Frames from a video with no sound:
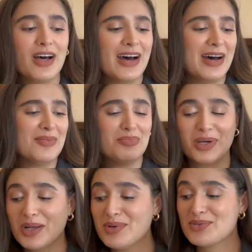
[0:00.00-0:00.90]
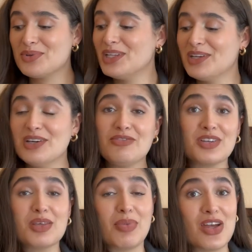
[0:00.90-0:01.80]
But it was really good
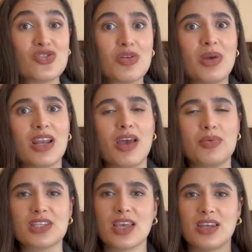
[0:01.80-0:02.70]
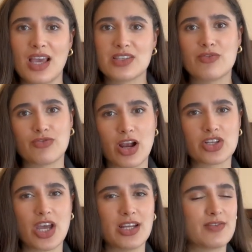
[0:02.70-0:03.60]
for the bedroom. It was like nice and
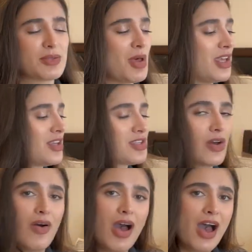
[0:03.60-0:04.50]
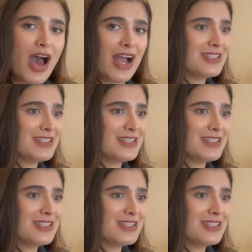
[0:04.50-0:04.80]
fresh kind of smelling. So I